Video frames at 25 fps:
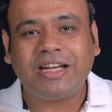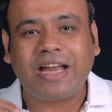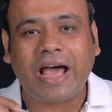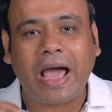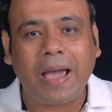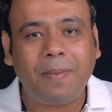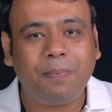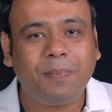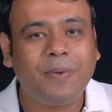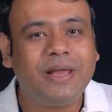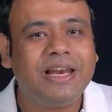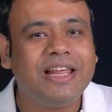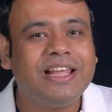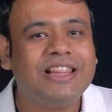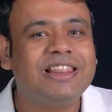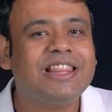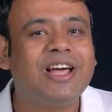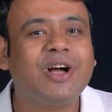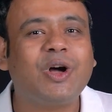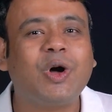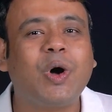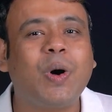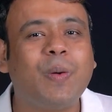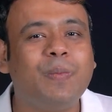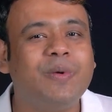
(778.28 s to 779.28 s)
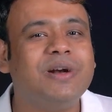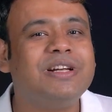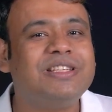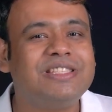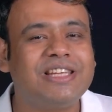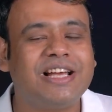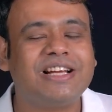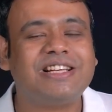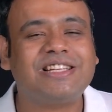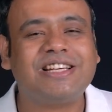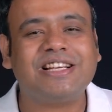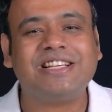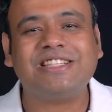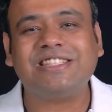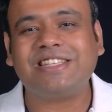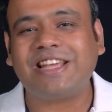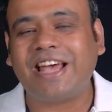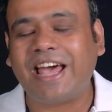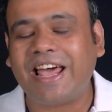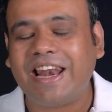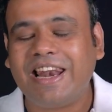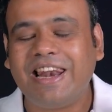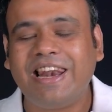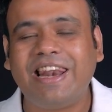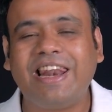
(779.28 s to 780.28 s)
Type in in the comment sections
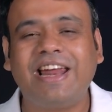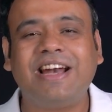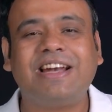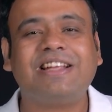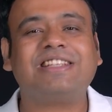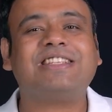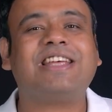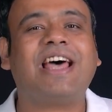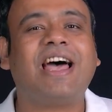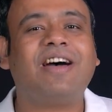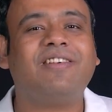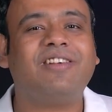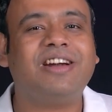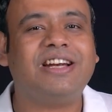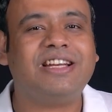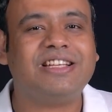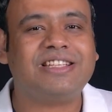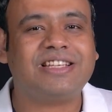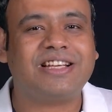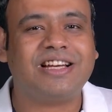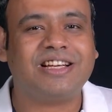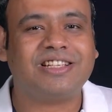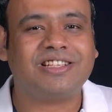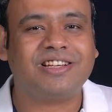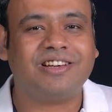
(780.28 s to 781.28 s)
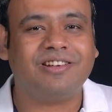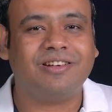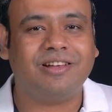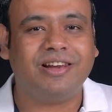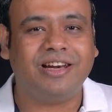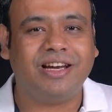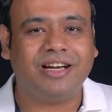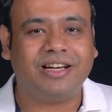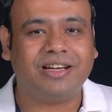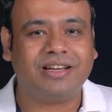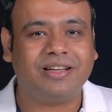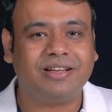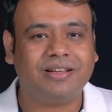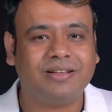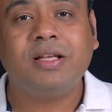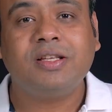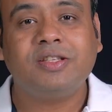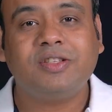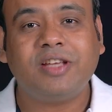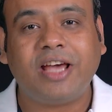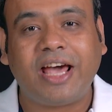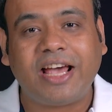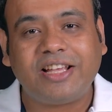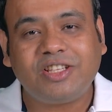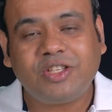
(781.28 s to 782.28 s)
and let us have a discussion on it.
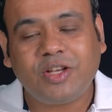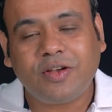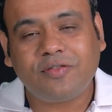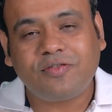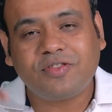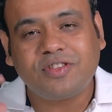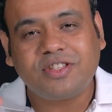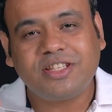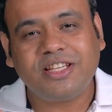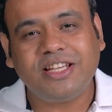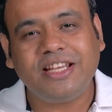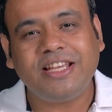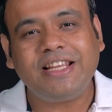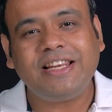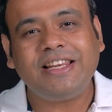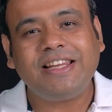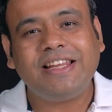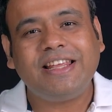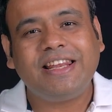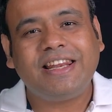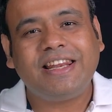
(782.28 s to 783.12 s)
So as you have seen,